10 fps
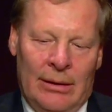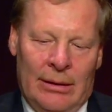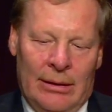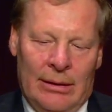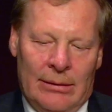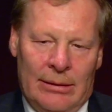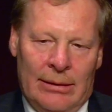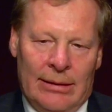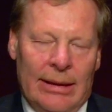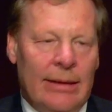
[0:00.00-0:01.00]
And
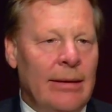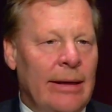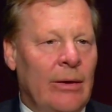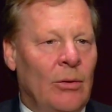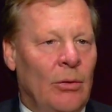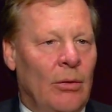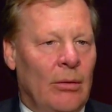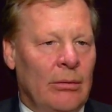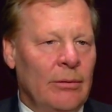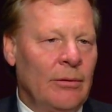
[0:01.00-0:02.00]
at the end of that
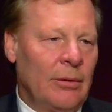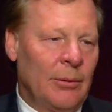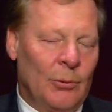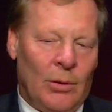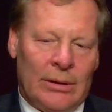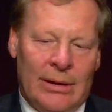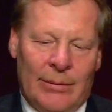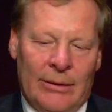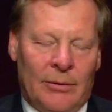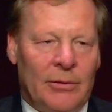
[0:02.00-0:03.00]
call, someone walked down
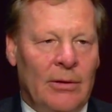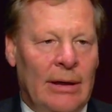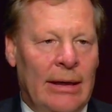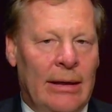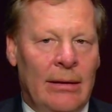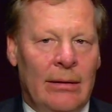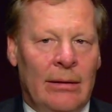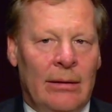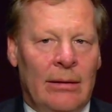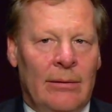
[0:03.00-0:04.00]
my office and said, "Ed,
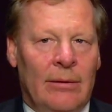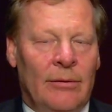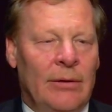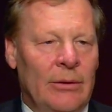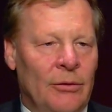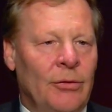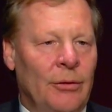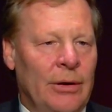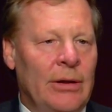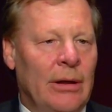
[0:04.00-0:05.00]
this deal's
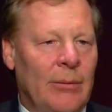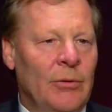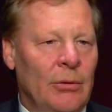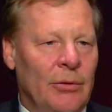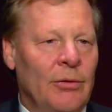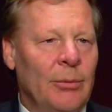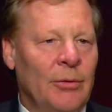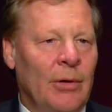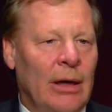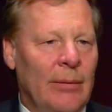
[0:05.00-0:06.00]
30 times
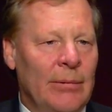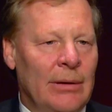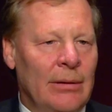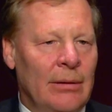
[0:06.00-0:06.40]
oversubscribed.